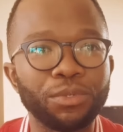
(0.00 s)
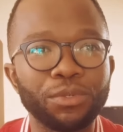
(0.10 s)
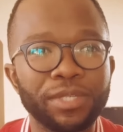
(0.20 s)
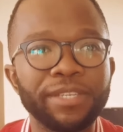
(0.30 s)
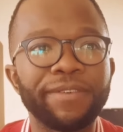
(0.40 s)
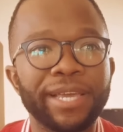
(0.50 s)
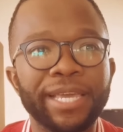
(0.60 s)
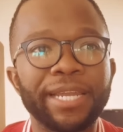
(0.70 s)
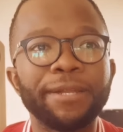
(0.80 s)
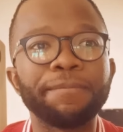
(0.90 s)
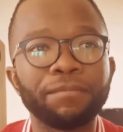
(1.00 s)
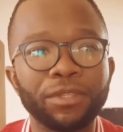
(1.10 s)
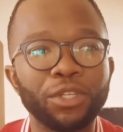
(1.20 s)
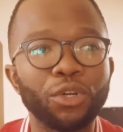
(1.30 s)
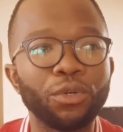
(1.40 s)
to see if I can,
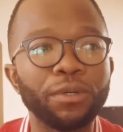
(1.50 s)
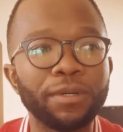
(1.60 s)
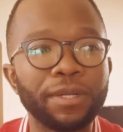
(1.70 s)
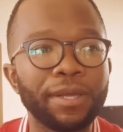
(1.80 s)
you know,